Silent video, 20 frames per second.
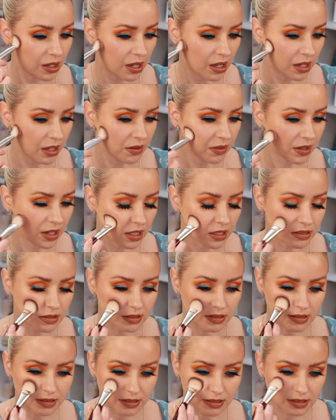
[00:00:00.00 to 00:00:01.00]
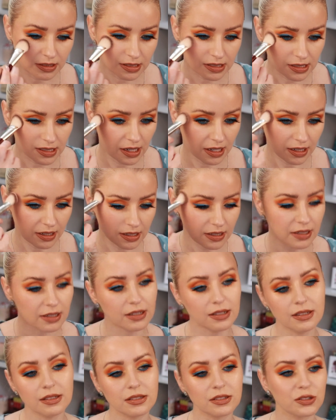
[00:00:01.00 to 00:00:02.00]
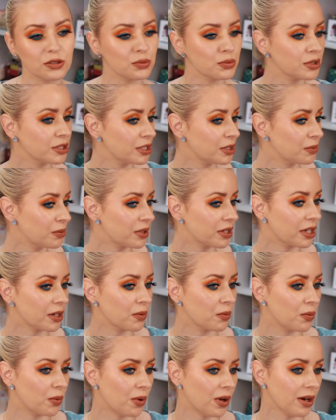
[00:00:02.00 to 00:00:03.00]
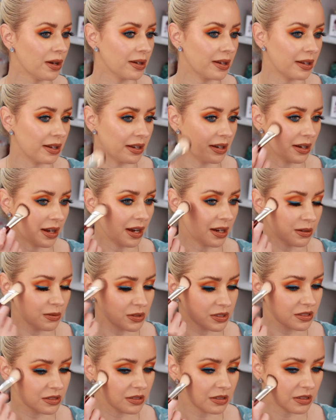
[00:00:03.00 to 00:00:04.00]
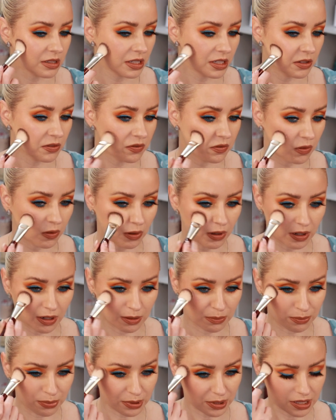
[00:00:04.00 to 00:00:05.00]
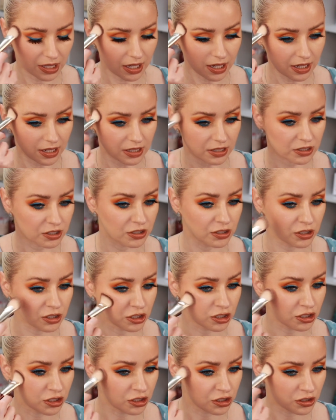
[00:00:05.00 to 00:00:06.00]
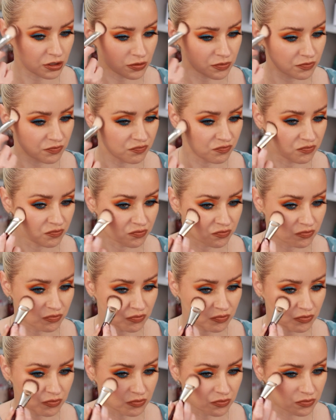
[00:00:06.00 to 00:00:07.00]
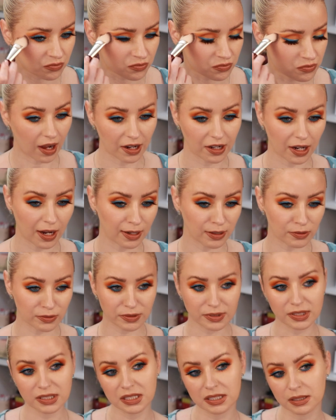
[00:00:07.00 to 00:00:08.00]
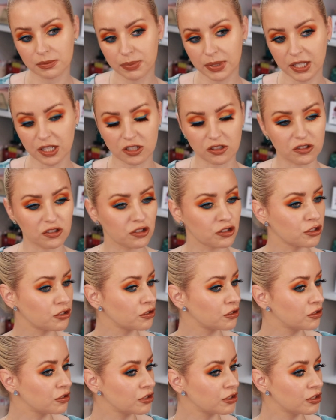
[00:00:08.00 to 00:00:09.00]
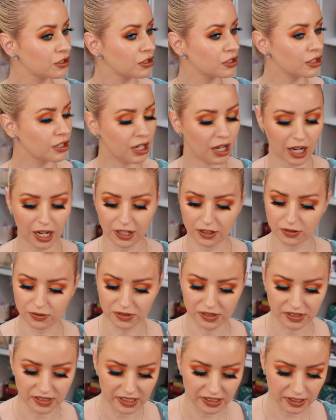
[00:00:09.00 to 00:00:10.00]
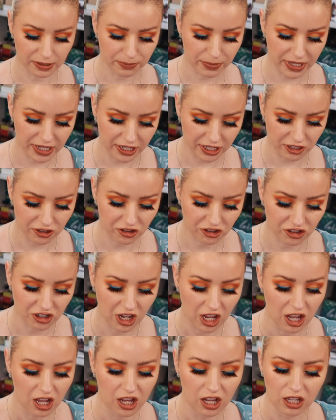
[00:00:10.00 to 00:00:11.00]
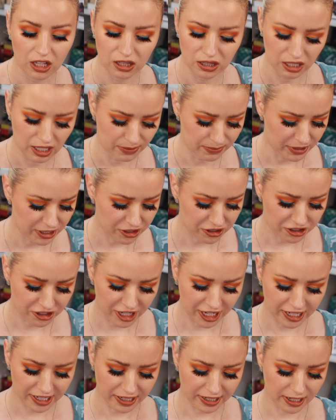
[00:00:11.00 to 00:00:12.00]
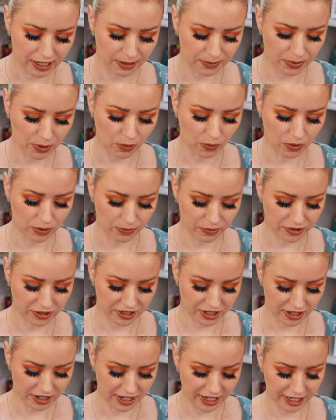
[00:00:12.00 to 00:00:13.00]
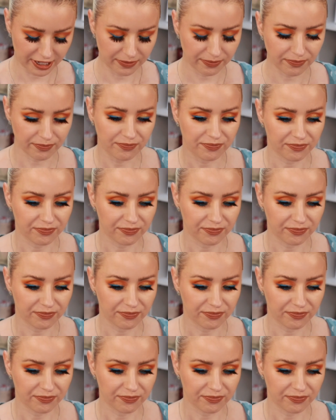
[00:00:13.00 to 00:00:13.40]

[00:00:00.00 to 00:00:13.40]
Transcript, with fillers: And that's not really what I wanted. I was looking for a blush. I, I don't see the peach. I don't see the peach. Let me shake it up one more time.